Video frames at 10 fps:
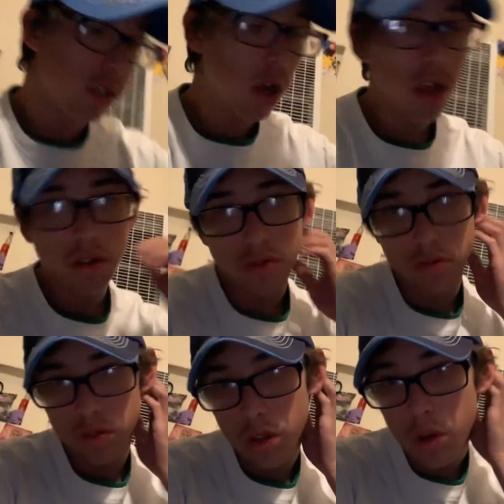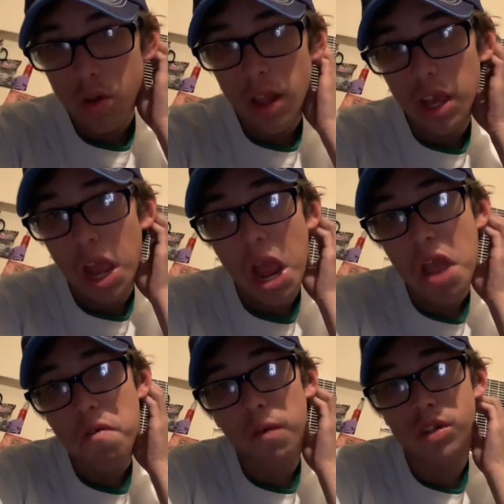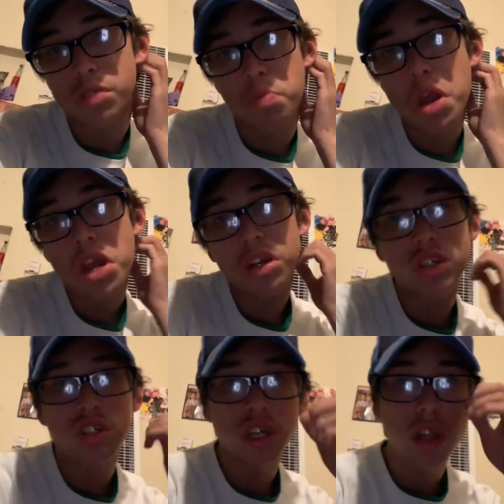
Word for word: not, you know, like, I have respect and shit